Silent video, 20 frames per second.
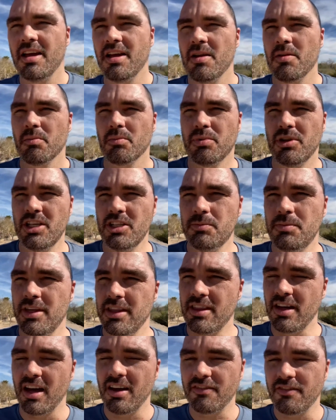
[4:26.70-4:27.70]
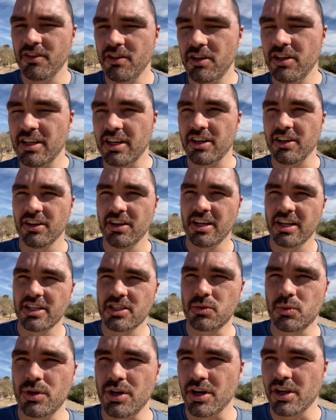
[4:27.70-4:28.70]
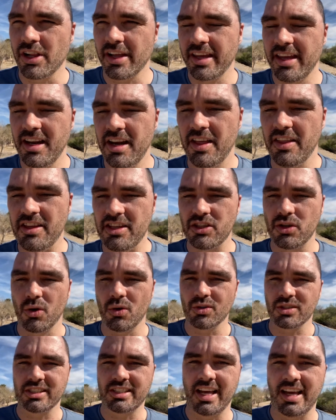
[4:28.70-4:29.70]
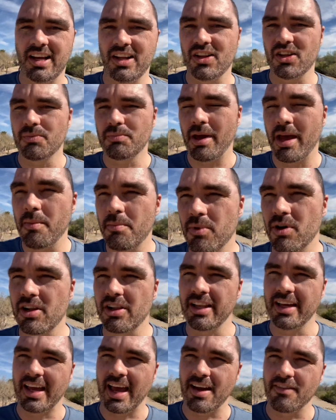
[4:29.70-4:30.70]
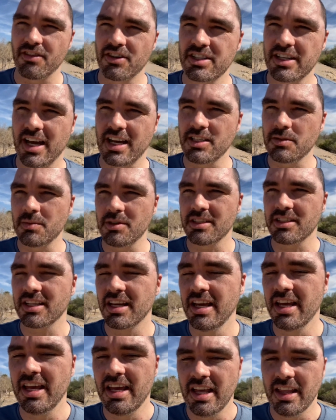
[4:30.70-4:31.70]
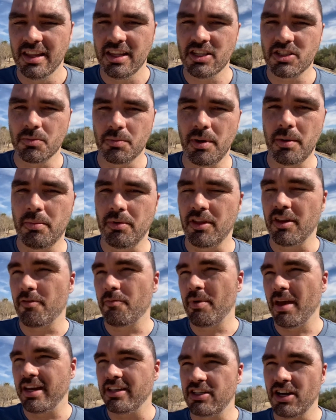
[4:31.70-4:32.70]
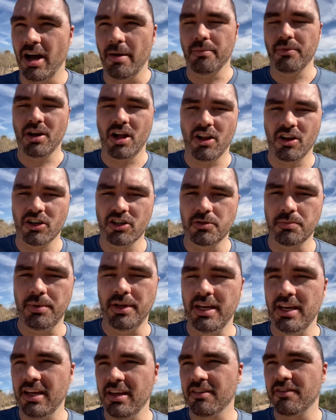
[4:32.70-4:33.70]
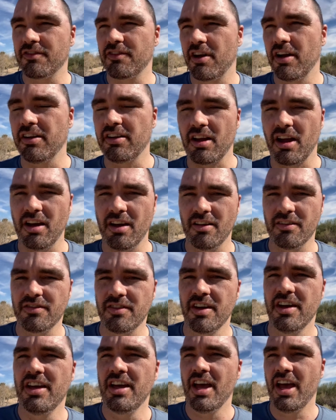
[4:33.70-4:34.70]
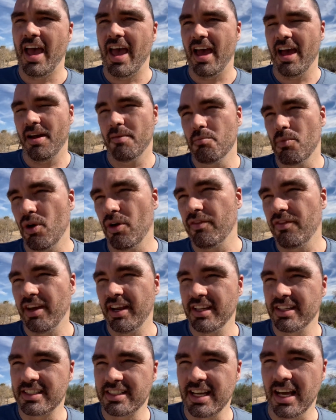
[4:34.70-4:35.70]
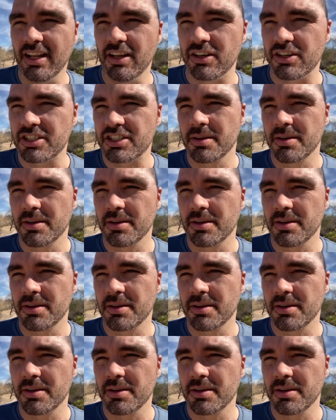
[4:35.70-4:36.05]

Please be thoughtful and courteous when you're clicking on these wholesale pay-per-click advertisements. These are people that have paid top dollar to be in front of motivated sellers.